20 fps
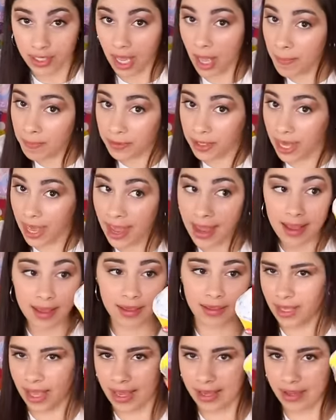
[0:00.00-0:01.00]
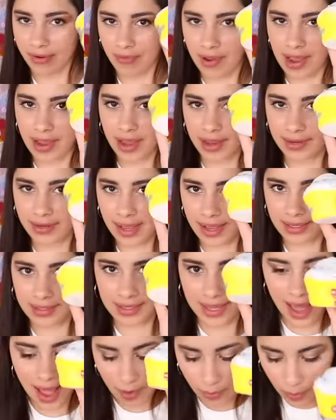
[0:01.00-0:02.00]
a cupcake. I can recognize
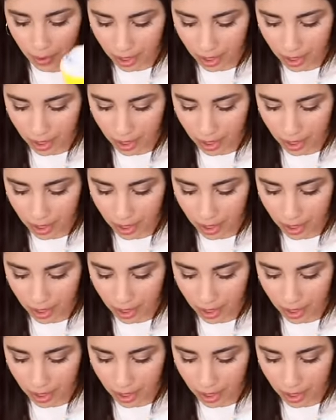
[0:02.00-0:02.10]
that